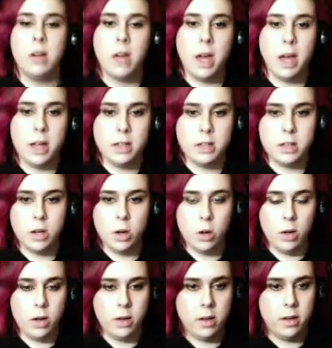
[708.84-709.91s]
Okay, so
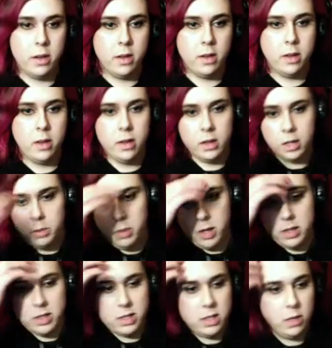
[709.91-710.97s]
I'm gonna
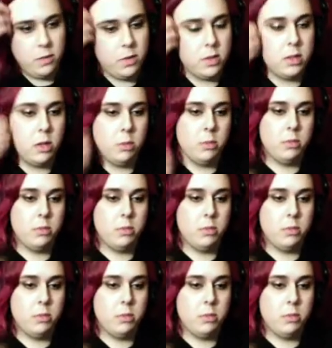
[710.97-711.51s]
pause this here for no.